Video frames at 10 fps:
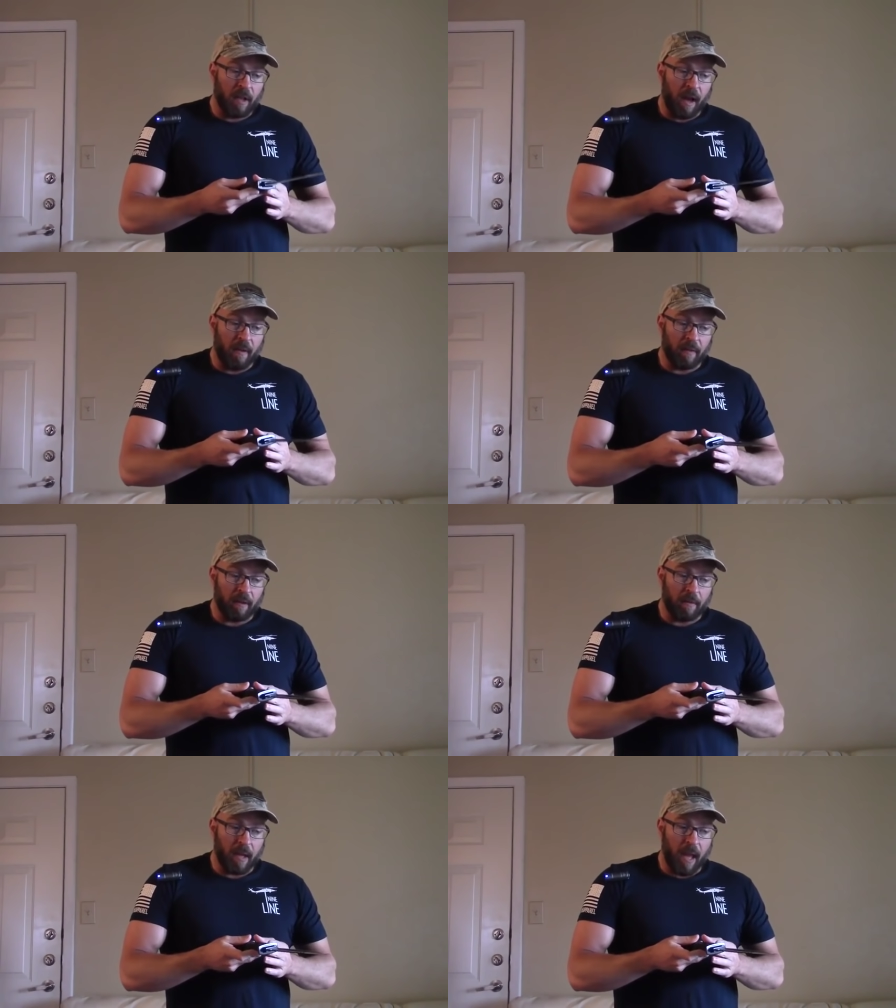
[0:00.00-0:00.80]
knives
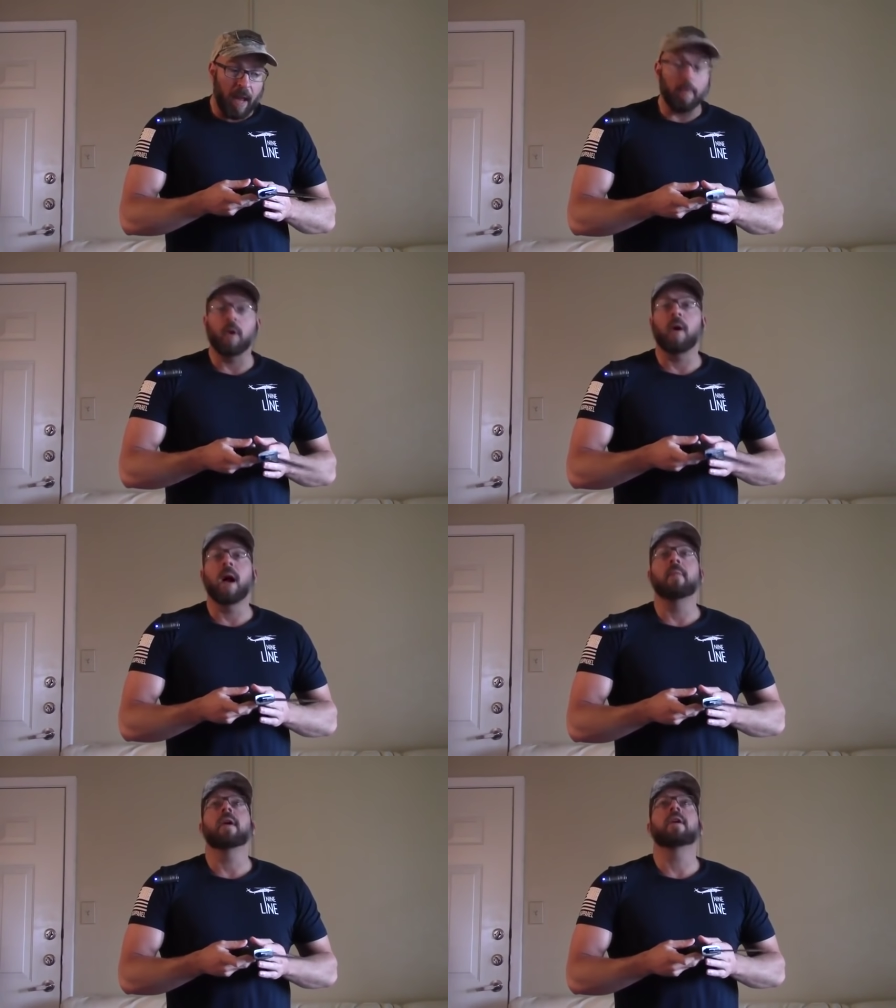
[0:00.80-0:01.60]
as a
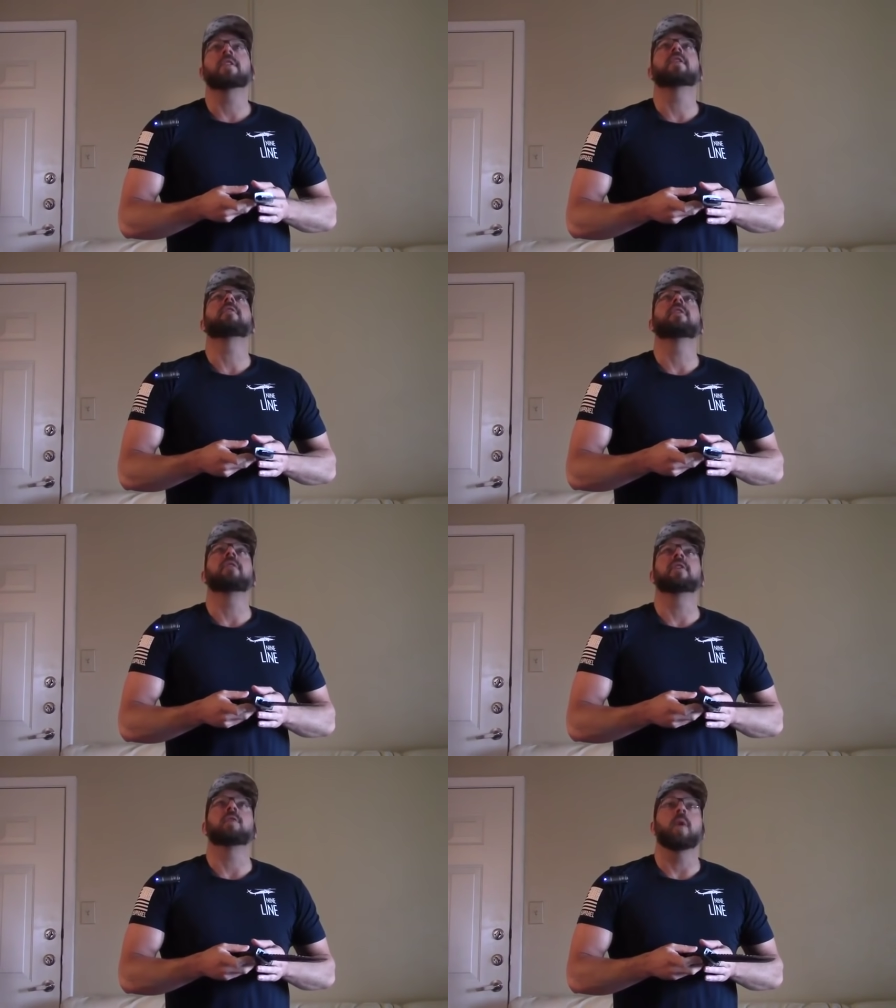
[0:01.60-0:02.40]
primary
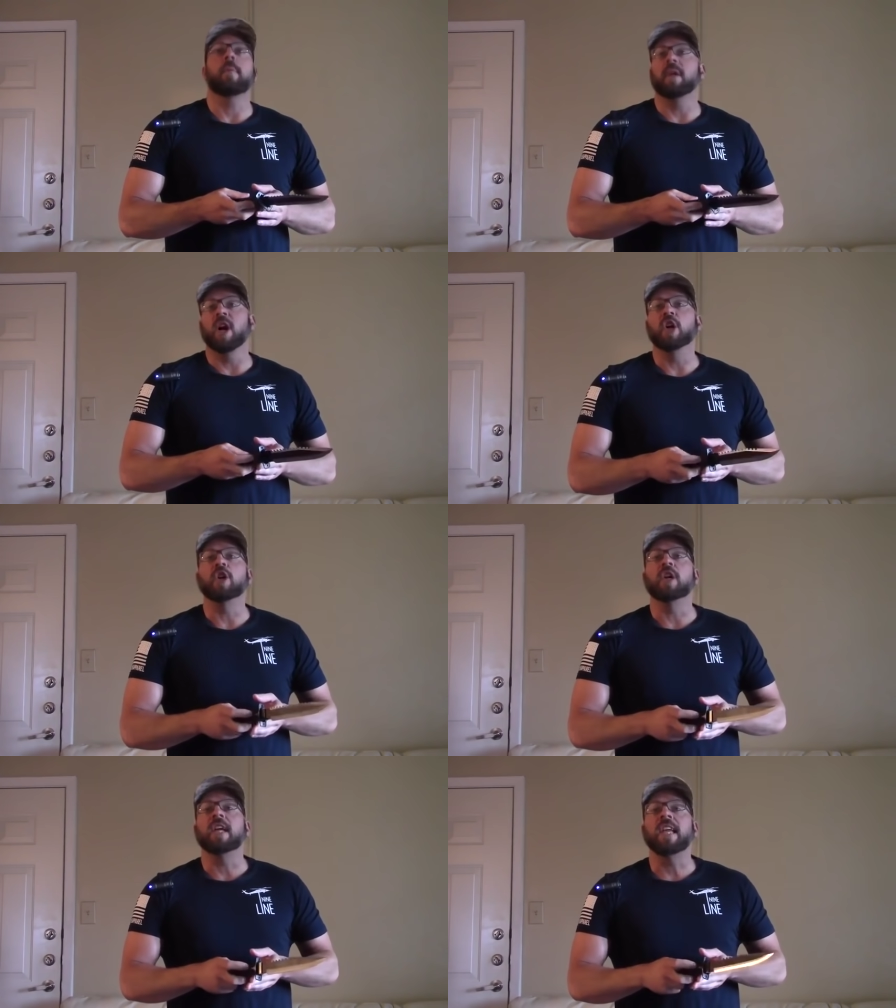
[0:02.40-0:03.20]
self-defense weapon
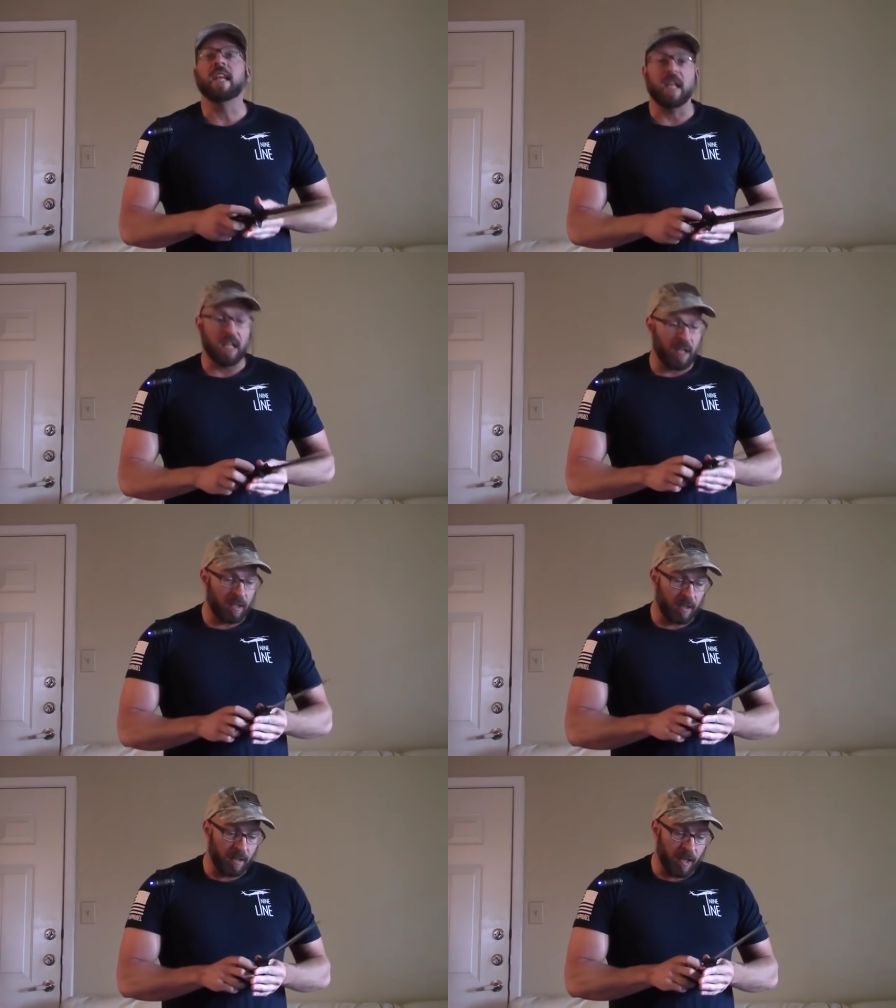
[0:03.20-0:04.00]
under any
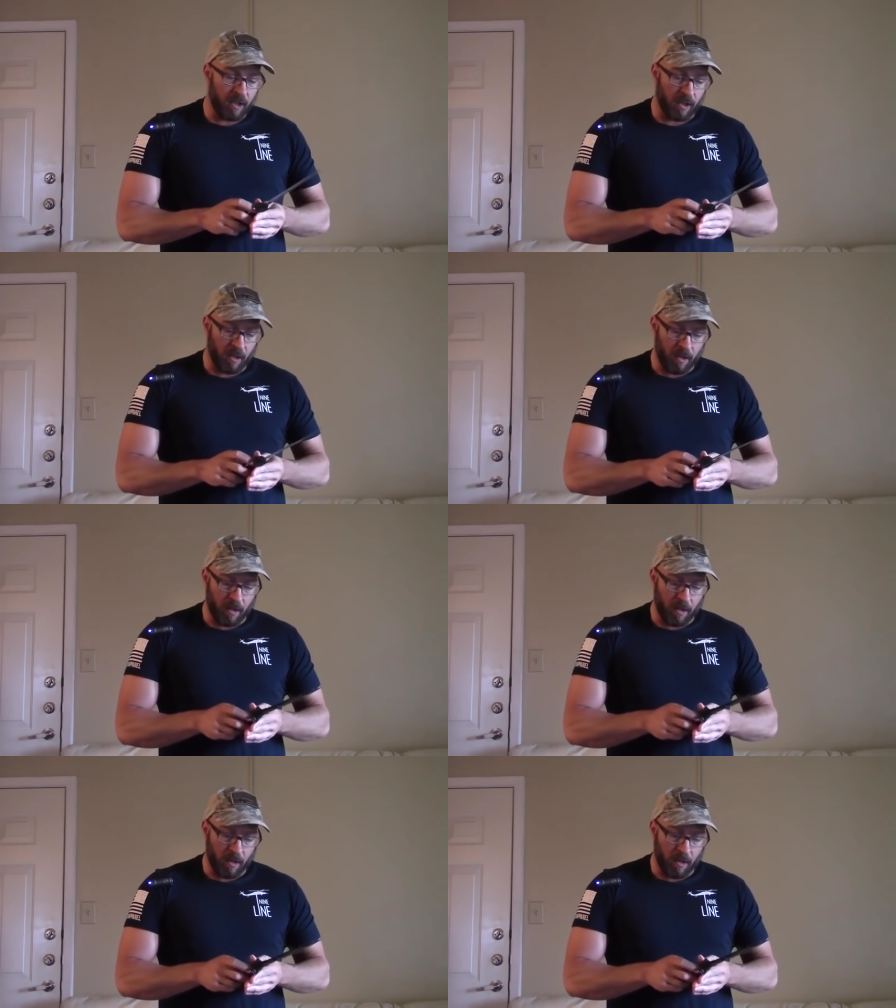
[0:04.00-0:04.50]
condition.